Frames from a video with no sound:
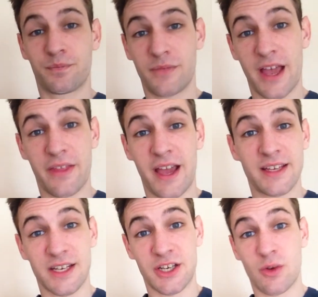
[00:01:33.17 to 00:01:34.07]
Now that
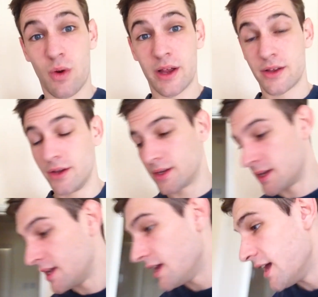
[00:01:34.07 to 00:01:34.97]
is actually quite good.
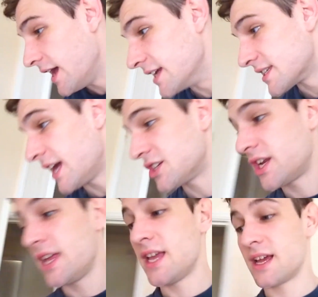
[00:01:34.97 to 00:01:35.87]
It's
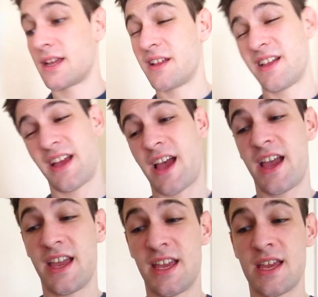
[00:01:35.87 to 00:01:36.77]
actually
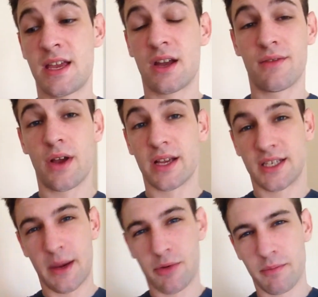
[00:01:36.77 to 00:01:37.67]
a kind of like a
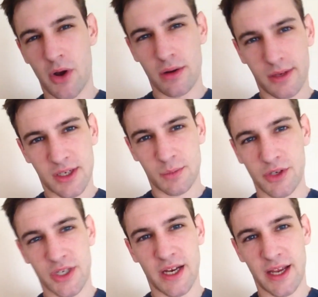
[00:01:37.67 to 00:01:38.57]
separate box
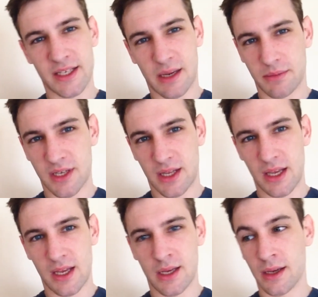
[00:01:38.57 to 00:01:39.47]
which connects up to
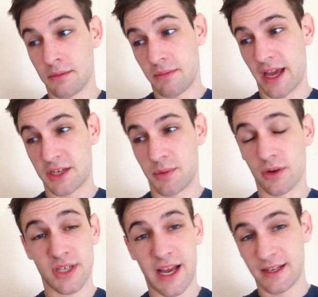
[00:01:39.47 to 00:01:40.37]
the
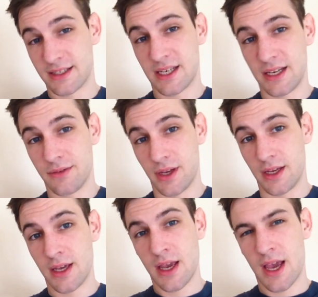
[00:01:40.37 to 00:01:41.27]
Xbox and the TV,
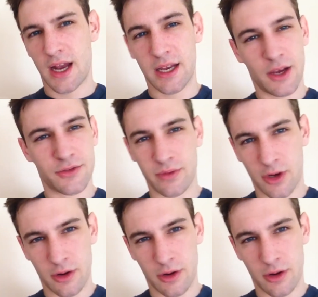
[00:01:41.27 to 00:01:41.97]
and it goes through